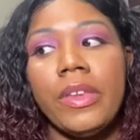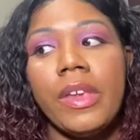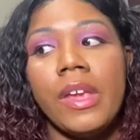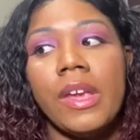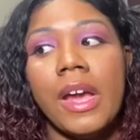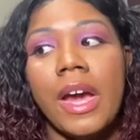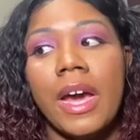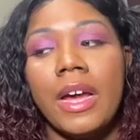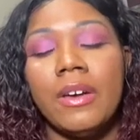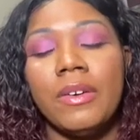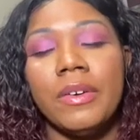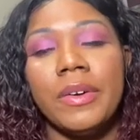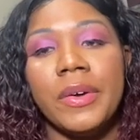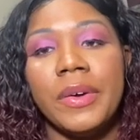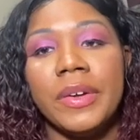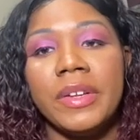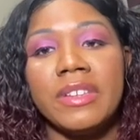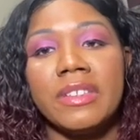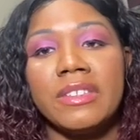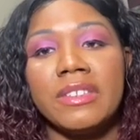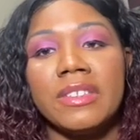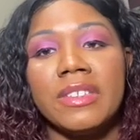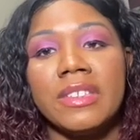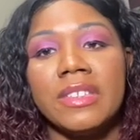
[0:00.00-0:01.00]
I don't know,
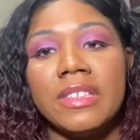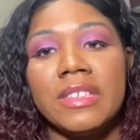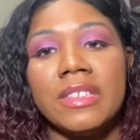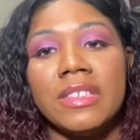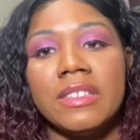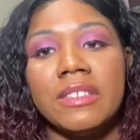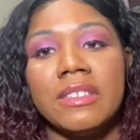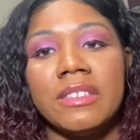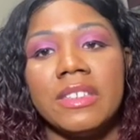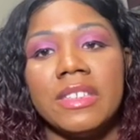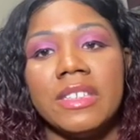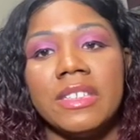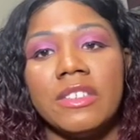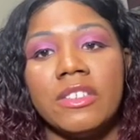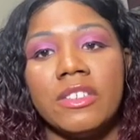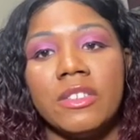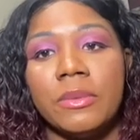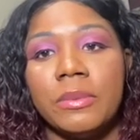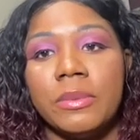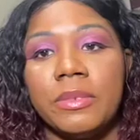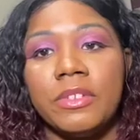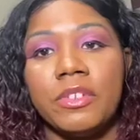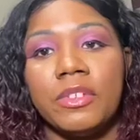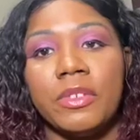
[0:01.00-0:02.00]
it doesn't get
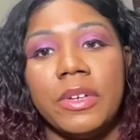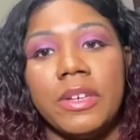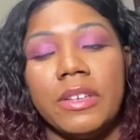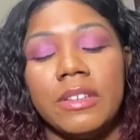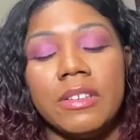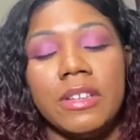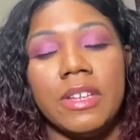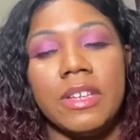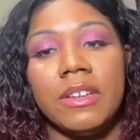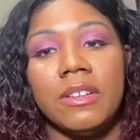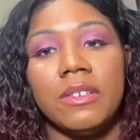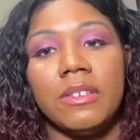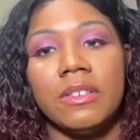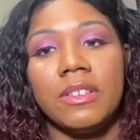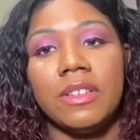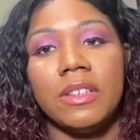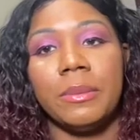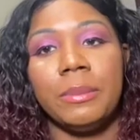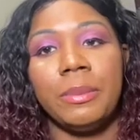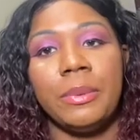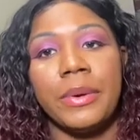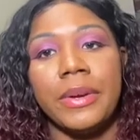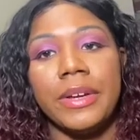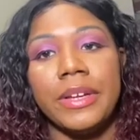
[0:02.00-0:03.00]
super straight, so I don't see the
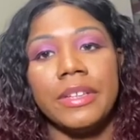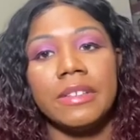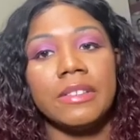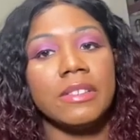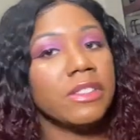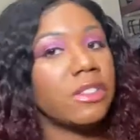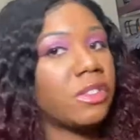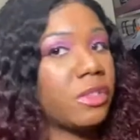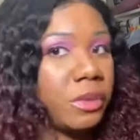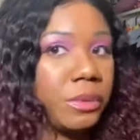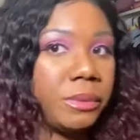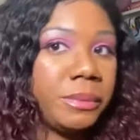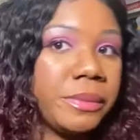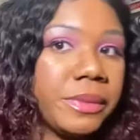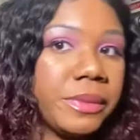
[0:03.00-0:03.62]
point. So